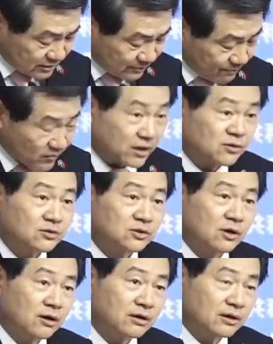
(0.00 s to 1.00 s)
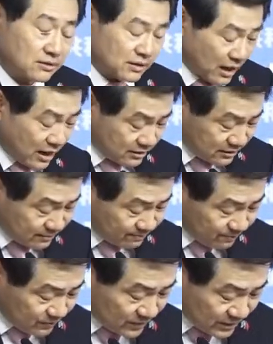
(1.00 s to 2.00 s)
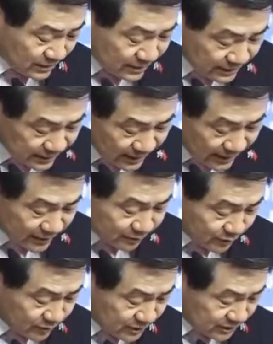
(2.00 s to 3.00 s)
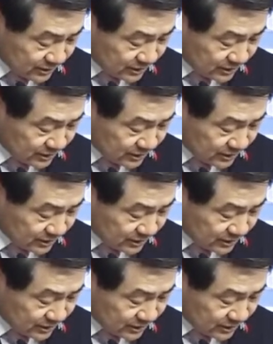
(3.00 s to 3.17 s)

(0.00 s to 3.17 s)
and also other experts